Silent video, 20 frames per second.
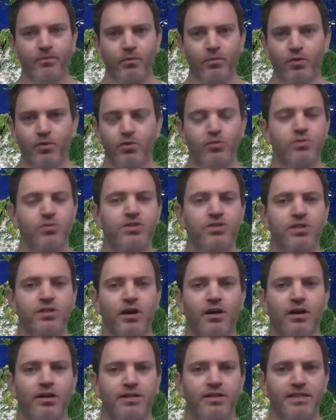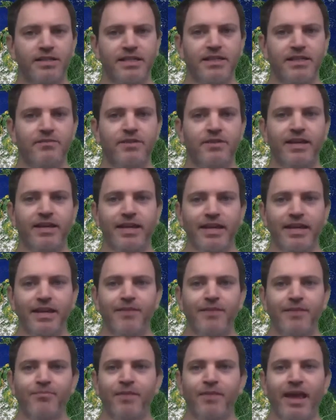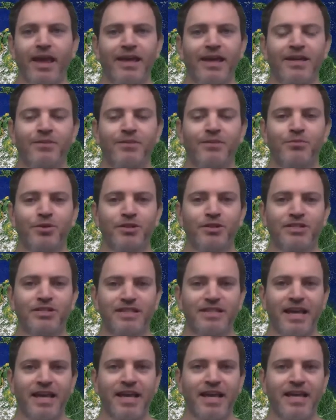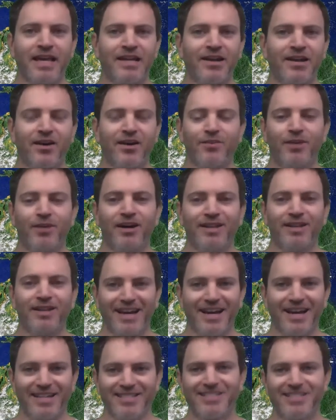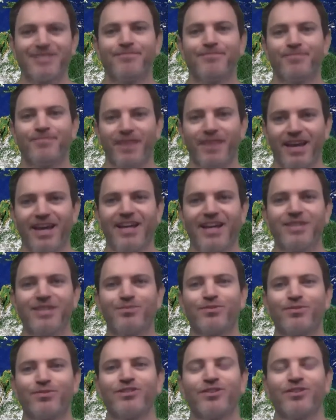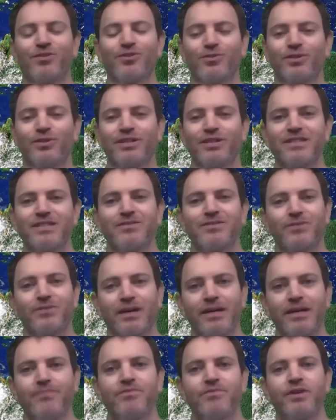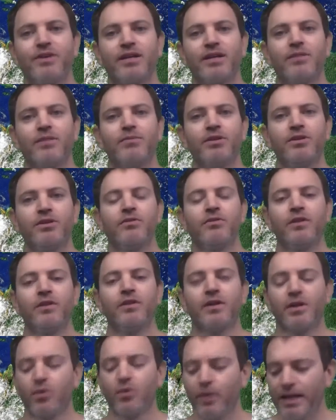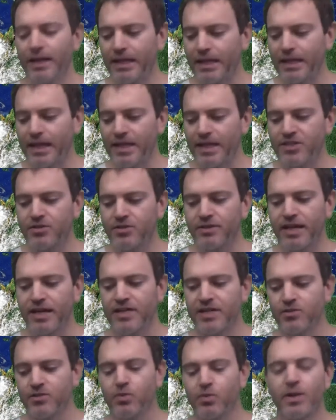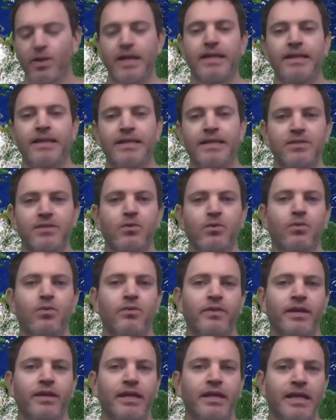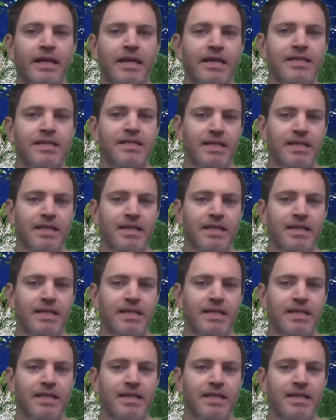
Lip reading: Who's on TV and in books and on podcasts? Experts, authorities, right? So that could be you very quickly. And so that's what this whole thing is.